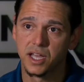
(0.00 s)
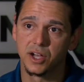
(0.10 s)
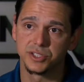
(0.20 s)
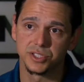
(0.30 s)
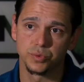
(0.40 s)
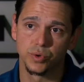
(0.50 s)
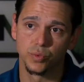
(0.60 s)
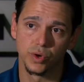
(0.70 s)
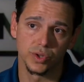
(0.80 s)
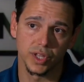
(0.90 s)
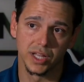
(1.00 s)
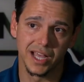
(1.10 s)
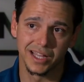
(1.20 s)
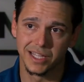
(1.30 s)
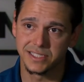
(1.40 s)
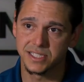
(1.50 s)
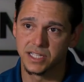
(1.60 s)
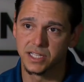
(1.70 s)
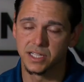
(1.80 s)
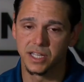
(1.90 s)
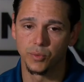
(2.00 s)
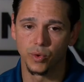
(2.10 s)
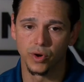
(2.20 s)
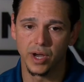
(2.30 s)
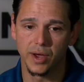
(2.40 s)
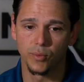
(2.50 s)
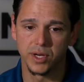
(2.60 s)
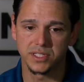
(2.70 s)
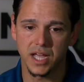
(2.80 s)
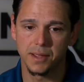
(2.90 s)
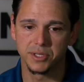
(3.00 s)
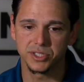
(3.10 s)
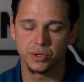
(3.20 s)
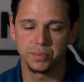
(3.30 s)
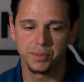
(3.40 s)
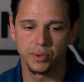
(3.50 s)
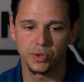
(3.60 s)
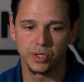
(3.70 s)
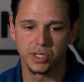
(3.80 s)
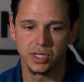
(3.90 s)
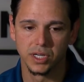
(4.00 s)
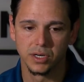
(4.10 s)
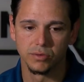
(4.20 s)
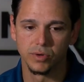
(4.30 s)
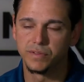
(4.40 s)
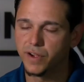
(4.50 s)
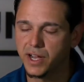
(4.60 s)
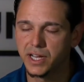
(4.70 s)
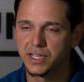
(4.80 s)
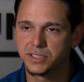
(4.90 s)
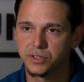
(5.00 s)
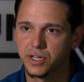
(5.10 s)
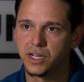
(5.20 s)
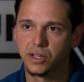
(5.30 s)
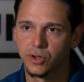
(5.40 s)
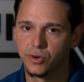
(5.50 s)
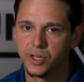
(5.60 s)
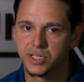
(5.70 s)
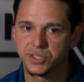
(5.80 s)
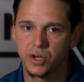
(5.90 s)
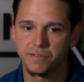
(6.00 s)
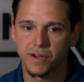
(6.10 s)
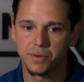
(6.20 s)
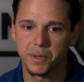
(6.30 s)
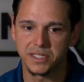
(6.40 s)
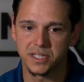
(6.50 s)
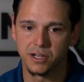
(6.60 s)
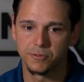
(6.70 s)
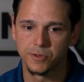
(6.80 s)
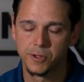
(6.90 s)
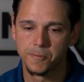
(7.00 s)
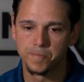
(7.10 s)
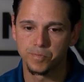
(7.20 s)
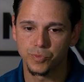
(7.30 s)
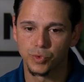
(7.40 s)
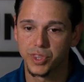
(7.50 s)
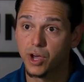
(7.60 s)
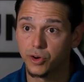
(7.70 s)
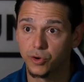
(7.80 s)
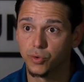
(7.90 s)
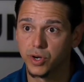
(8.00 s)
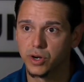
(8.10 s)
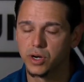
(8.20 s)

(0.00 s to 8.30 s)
Houses were worth a lot less than they were at one time, and so people couldn't refinance or get a loan. And so I found myself without a career.